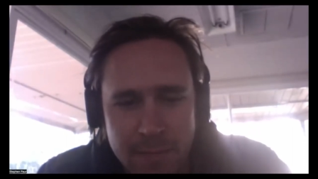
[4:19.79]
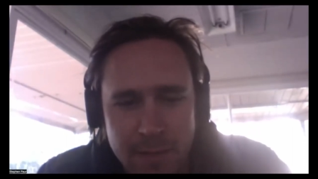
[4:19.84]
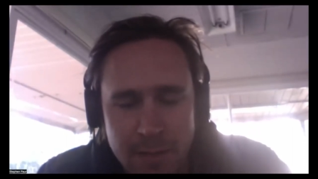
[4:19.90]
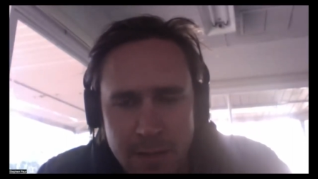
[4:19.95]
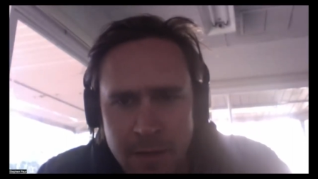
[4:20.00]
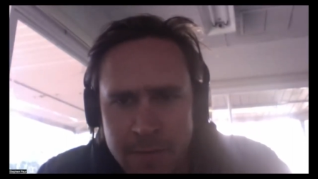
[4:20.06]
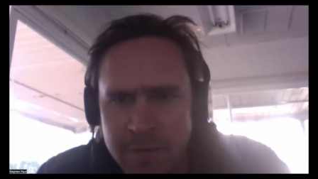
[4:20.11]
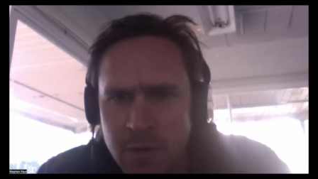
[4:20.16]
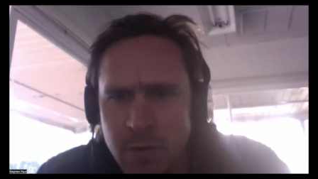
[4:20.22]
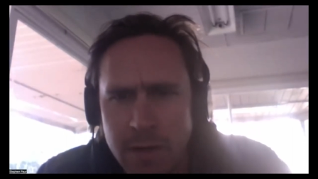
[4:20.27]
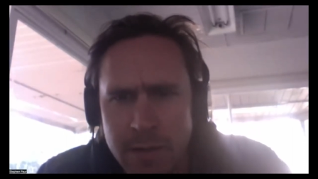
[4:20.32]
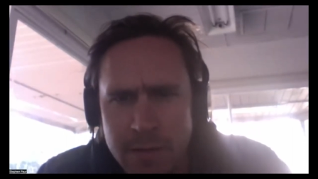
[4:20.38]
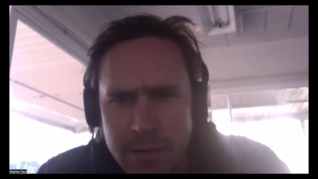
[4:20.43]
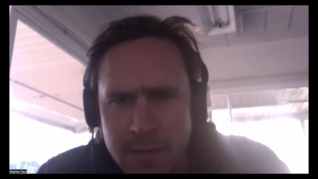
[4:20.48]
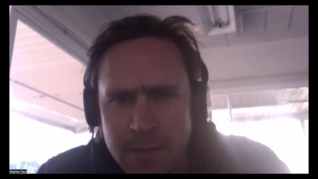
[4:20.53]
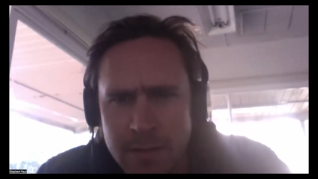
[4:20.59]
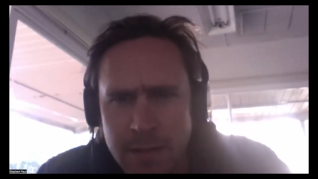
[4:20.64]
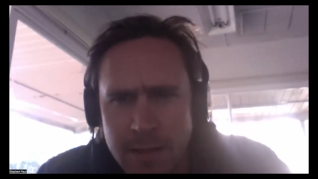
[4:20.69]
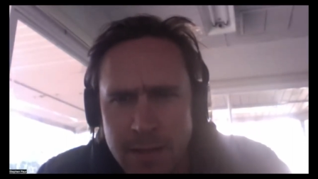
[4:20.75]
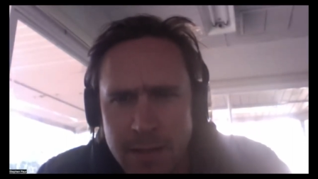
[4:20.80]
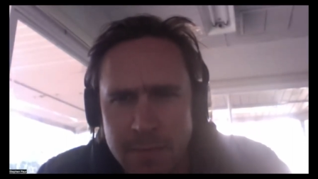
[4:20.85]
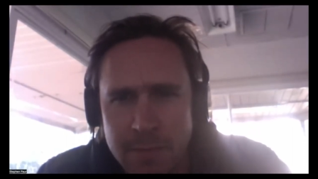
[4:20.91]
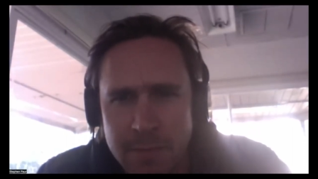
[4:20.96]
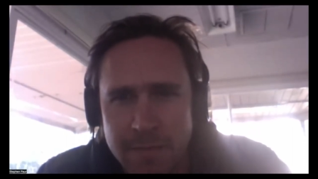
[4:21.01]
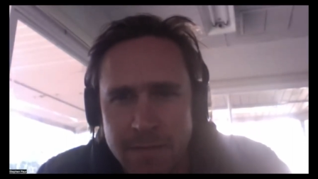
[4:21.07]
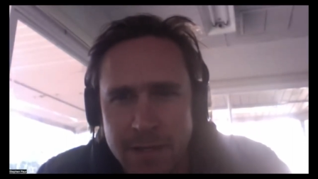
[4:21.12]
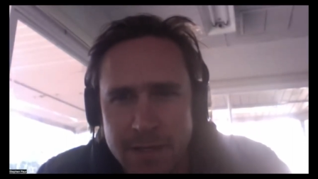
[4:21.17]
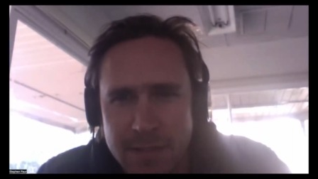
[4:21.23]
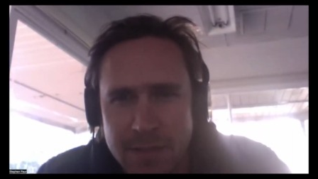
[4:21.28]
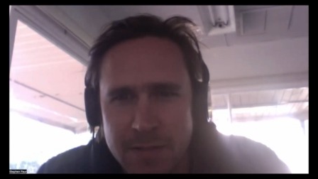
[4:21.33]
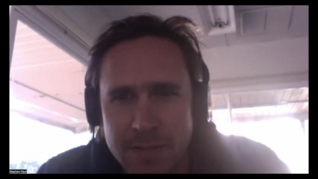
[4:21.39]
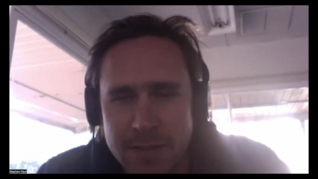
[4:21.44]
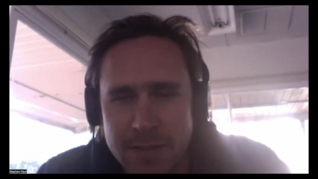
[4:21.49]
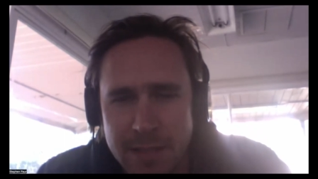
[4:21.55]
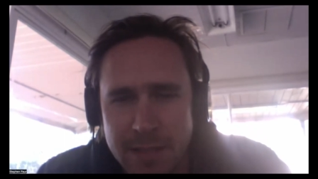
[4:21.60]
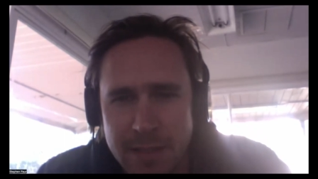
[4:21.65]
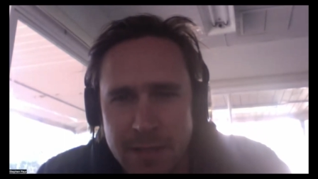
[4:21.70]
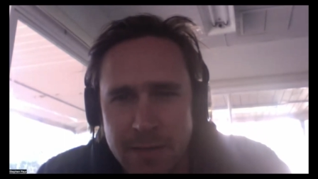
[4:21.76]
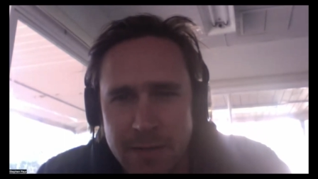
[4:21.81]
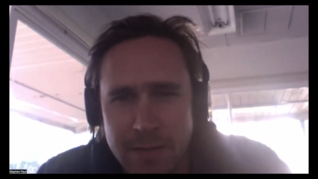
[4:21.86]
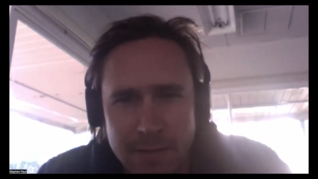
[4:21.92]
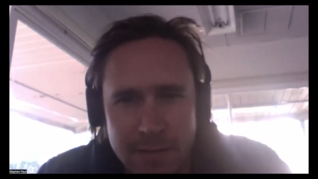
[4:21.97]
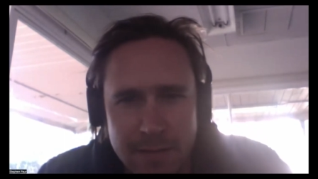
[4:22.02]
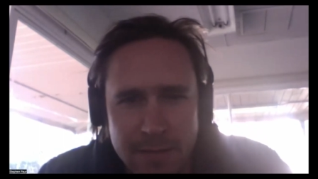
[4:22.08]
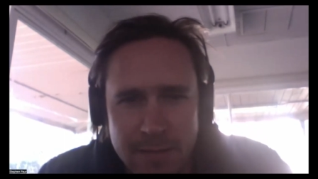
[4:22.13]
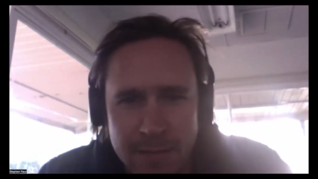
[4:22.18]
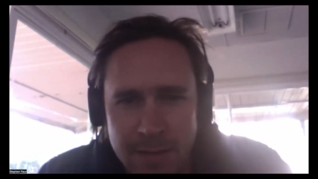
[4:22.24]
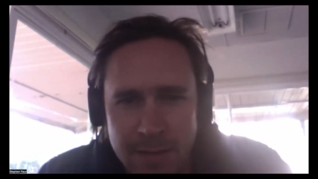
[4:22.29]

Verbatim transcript: a few other uh, professors here, and